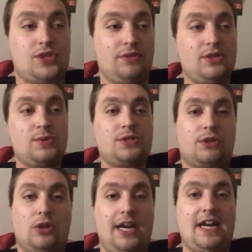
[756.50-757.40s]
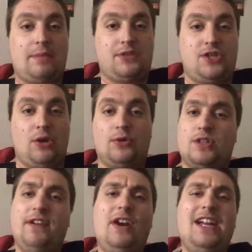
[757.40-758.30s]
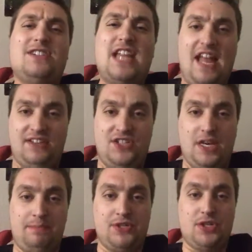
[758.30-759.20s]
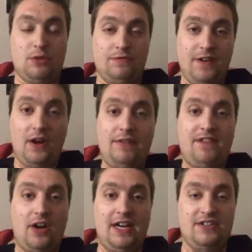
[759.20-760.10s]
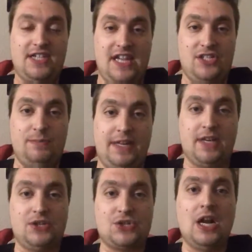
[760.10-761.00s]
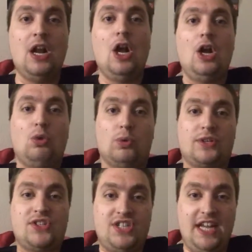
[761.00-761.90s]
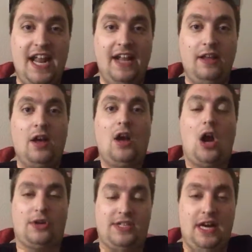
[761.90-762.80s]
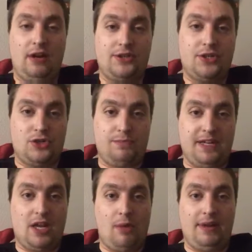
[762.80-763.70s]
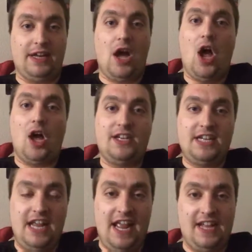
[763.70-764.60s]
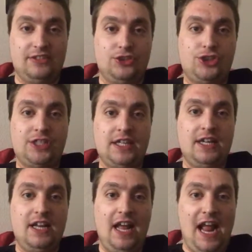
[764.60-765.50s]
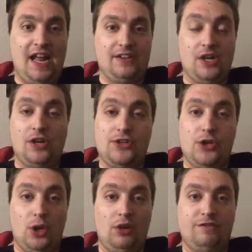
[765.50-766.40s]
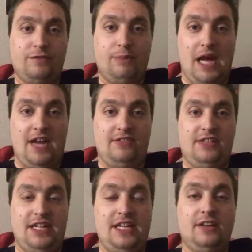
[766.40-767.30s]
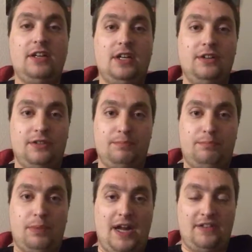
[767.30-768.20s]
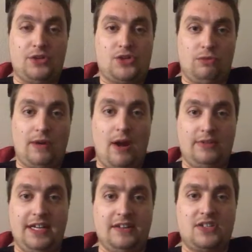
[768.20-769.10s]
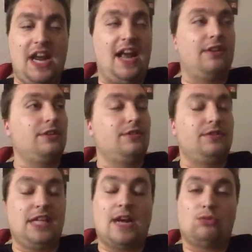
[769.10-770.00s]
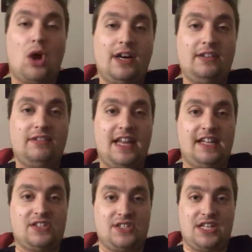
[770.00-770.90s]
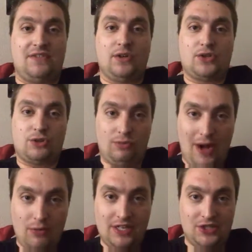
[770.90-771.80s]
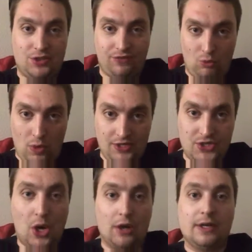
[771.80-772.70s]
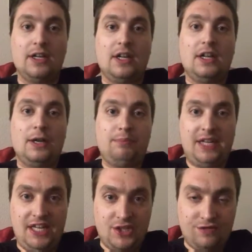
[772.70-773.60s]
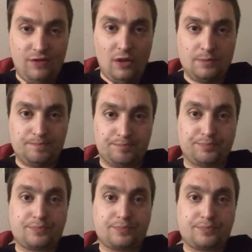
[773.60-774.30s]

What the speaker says: was a great episode. It was a very intense episode, very, very intense, because we're seeing our characters becoming unhinged and unnerved by their surroundings. And the ironic thing is that their surroundings for once are peaceful,